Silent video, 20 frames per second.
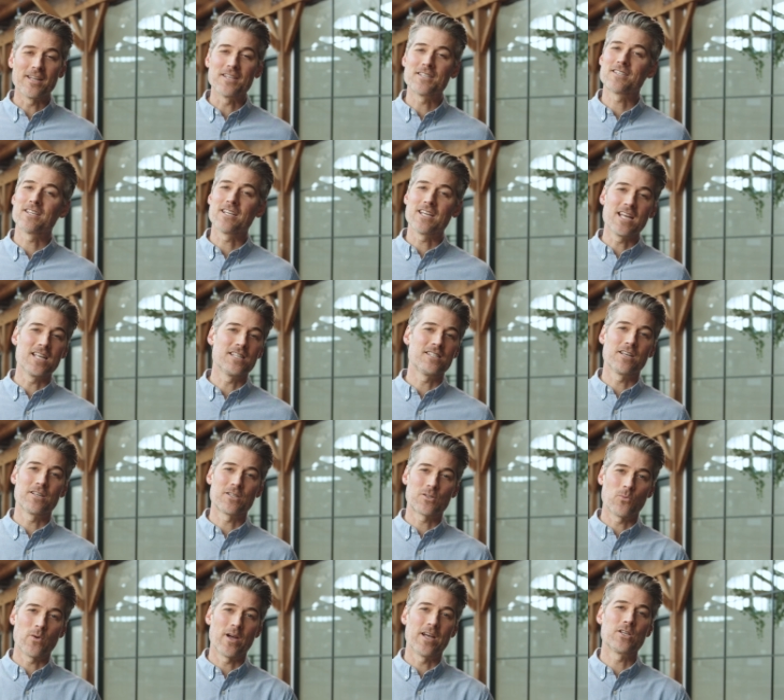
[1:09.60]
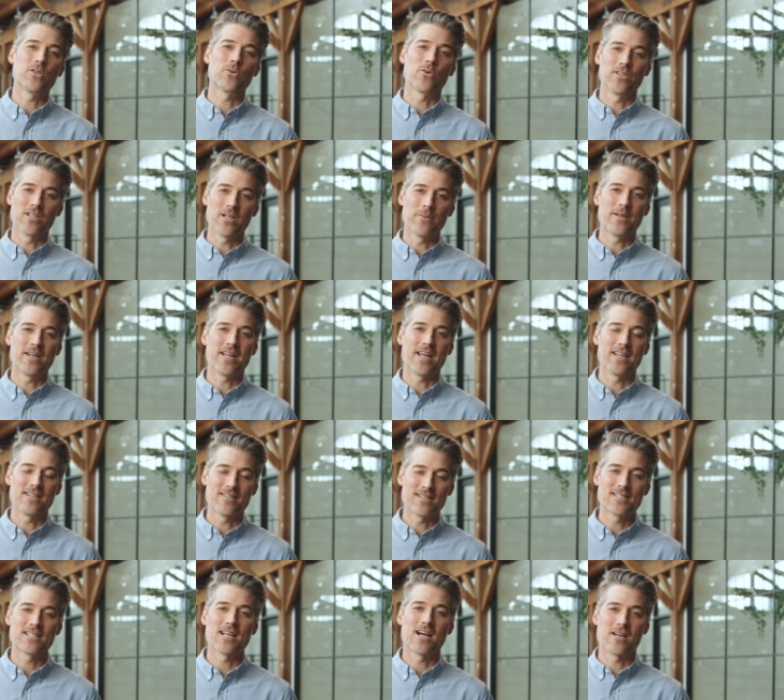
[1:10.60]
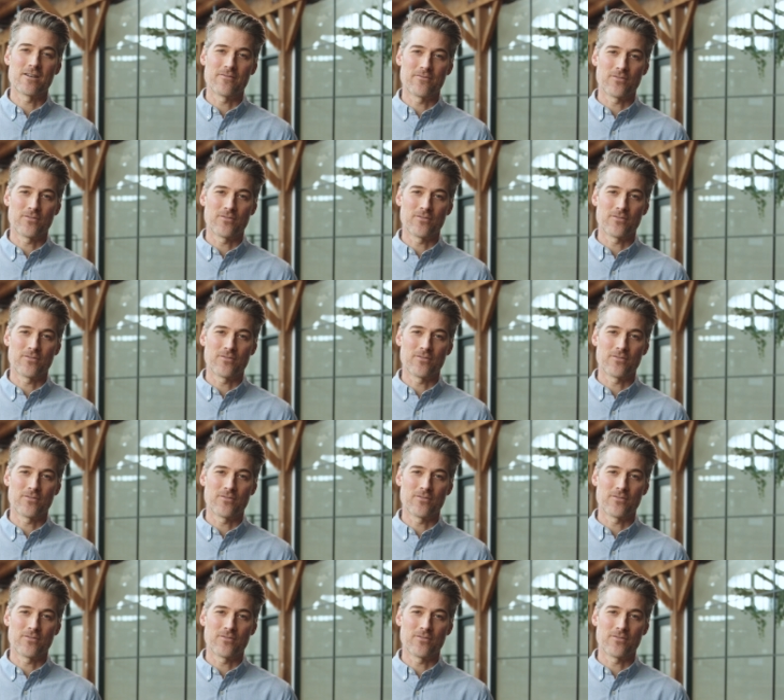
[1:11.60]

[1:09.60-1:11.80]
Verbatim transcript: it's the easiest way to eliminate design